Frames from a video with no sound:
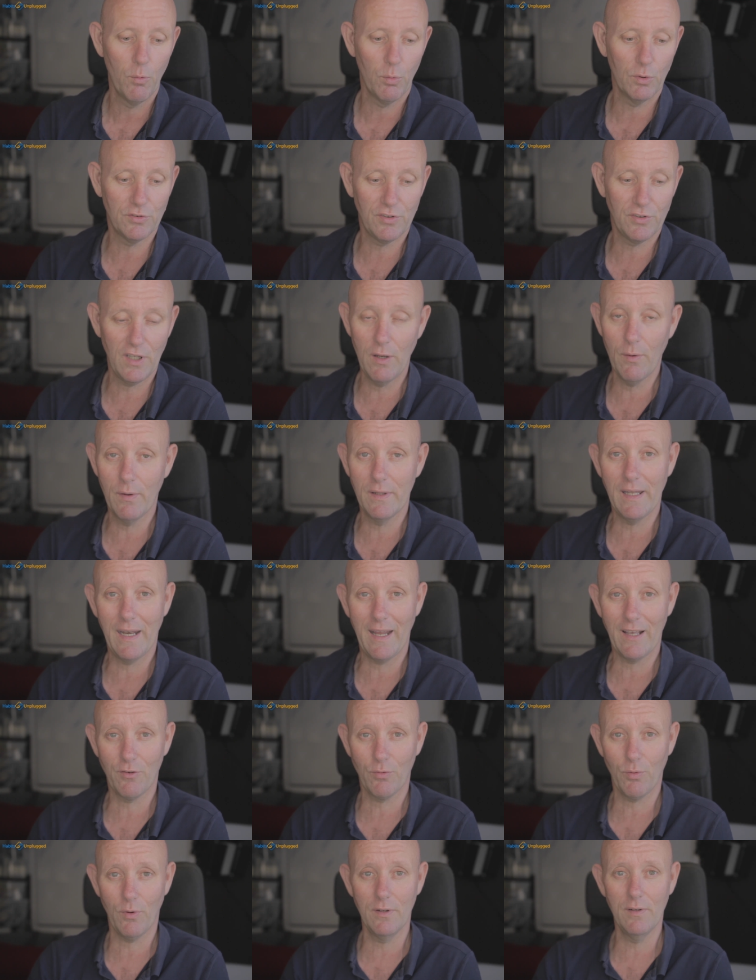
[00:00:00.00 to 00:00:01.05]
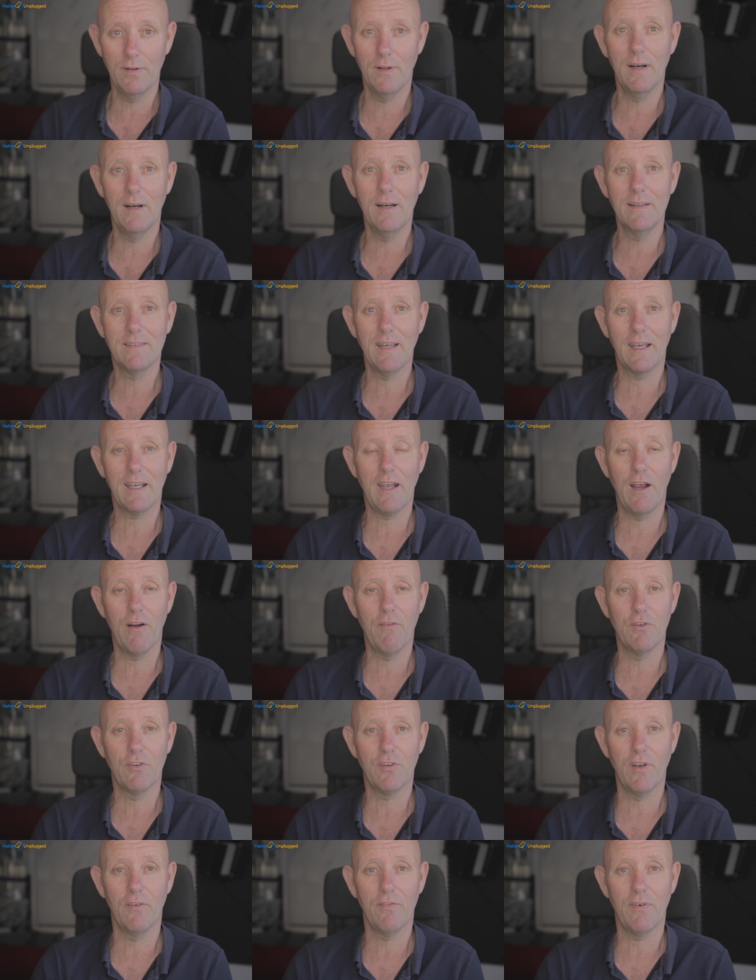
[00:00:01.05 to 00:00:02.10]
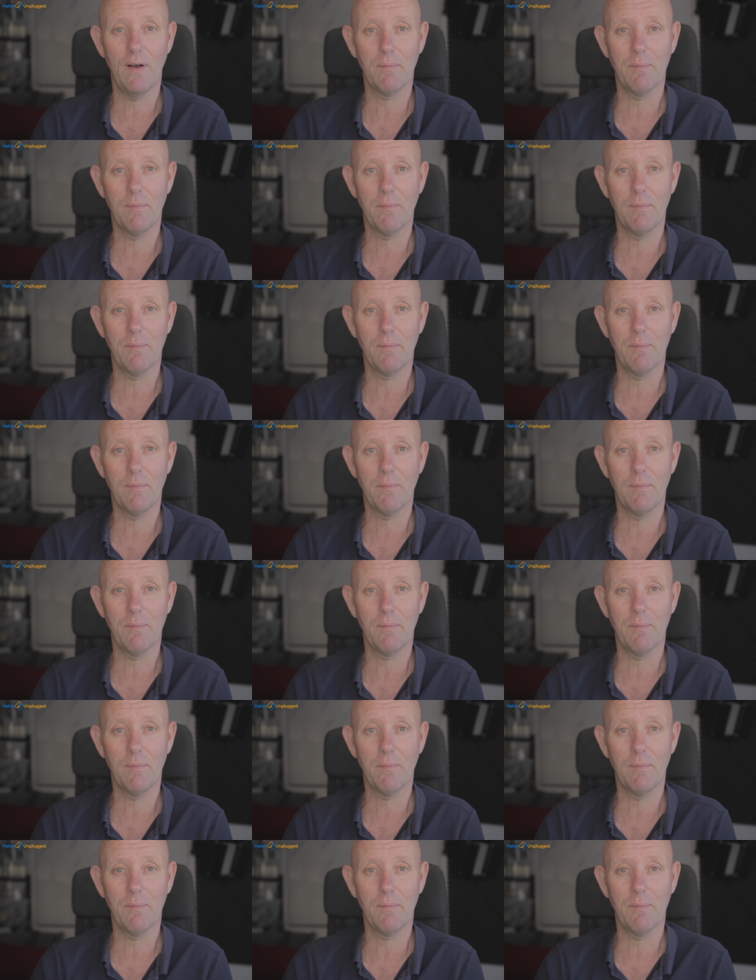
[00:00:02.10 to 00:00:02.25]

We'll see you in the next one. Take care of yourself.